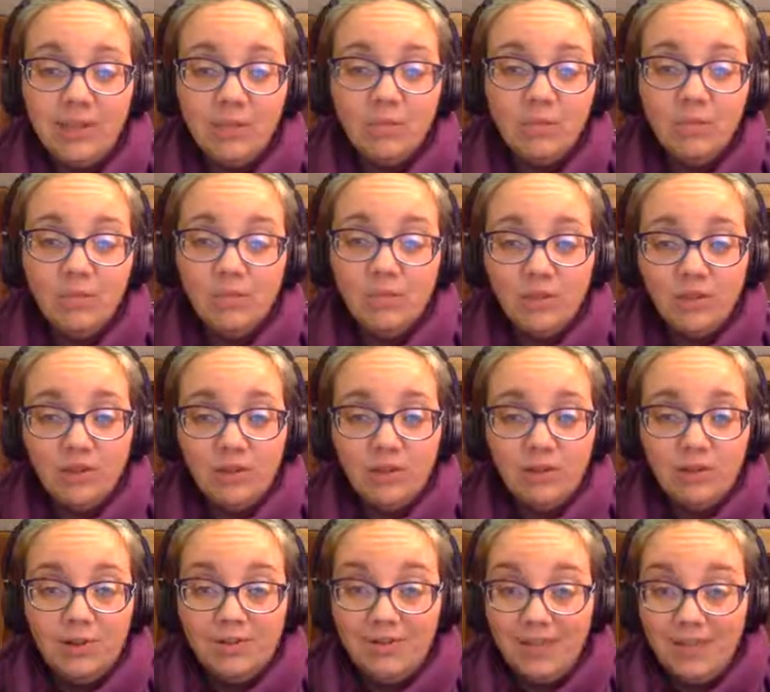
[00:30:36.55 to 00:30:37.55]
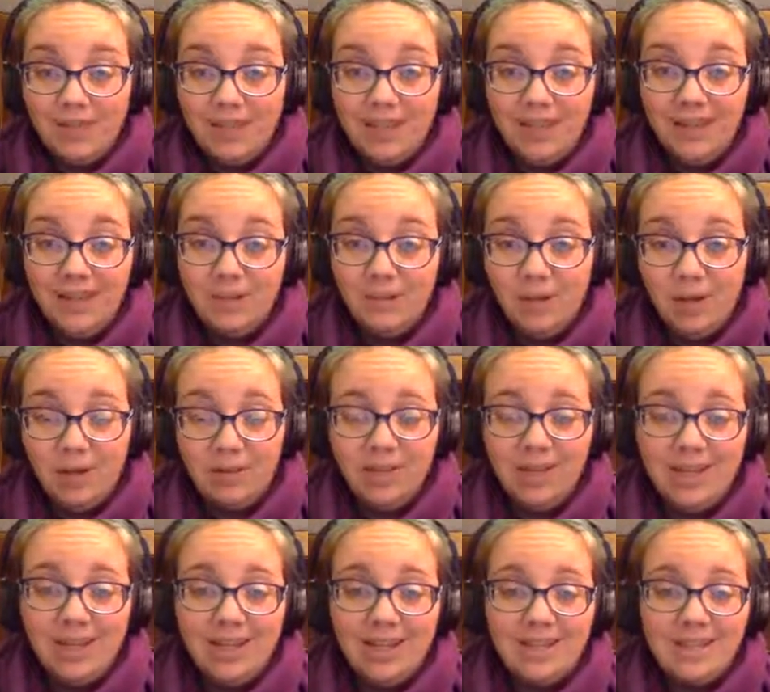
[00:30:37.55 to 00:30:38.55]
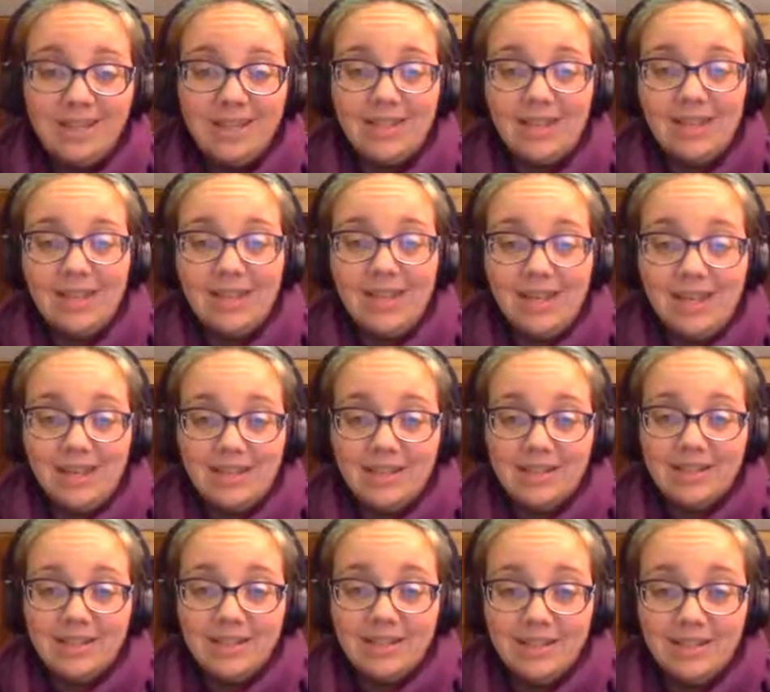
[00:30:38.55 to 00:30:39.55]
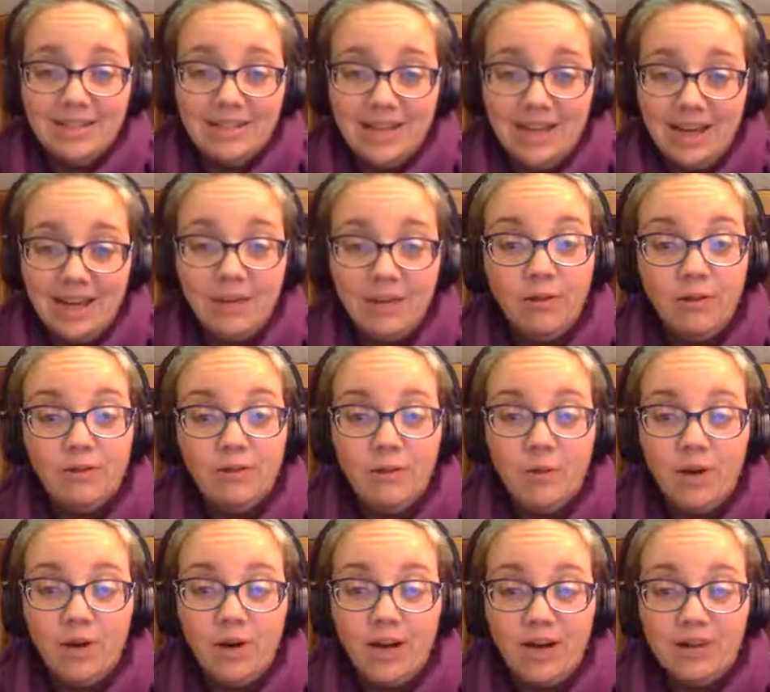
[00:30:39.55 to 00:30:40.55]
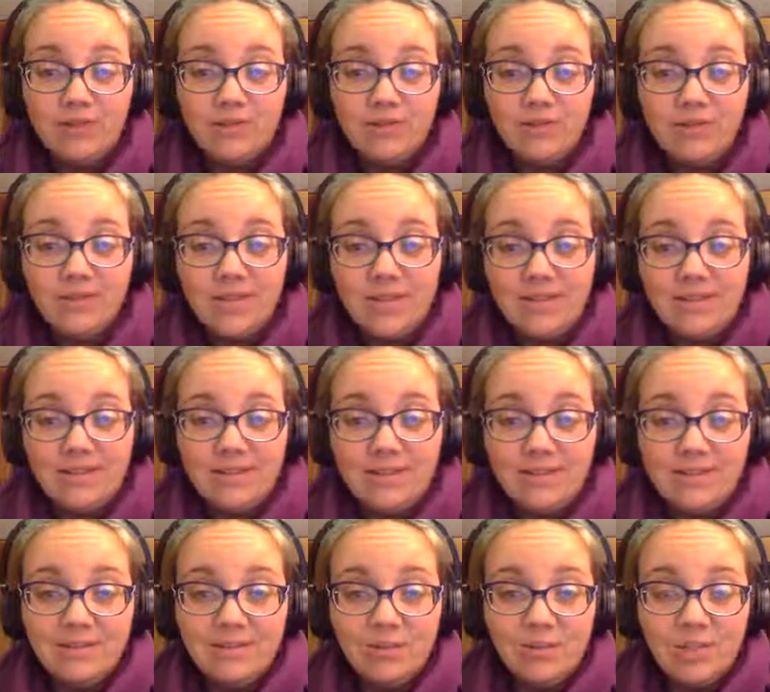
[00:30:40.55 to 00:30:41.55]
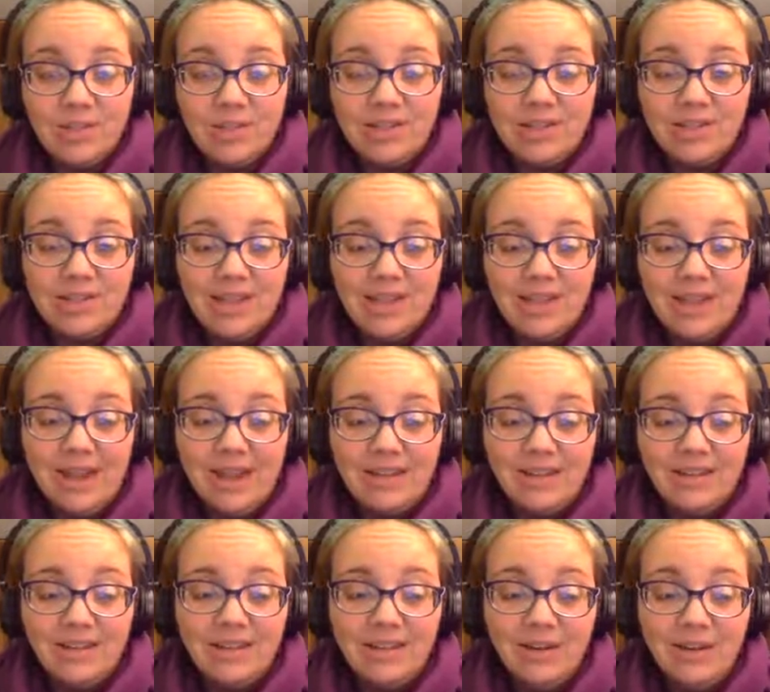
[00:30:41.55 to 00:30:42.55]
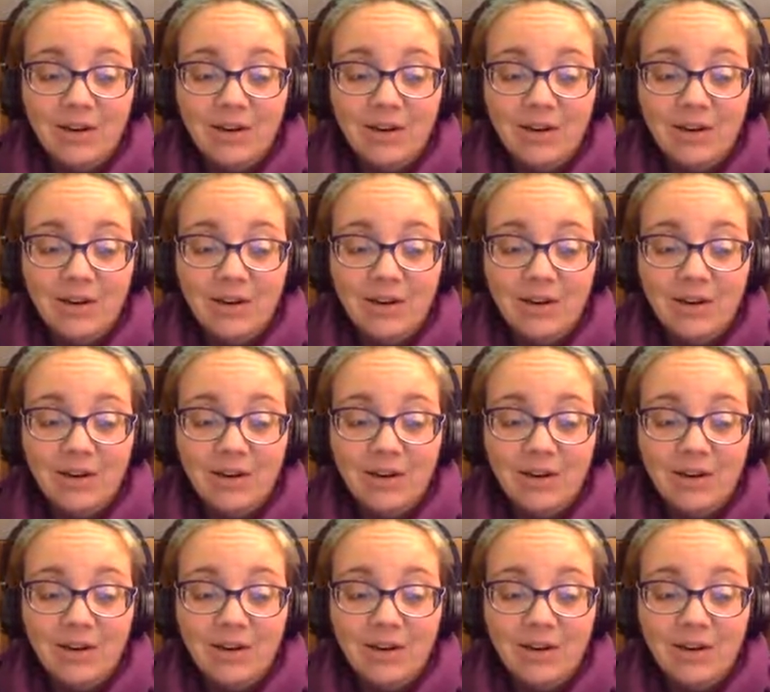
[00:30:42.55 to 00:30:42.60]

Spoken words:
before you even think about getting to the next set of 4 exercises, which is to then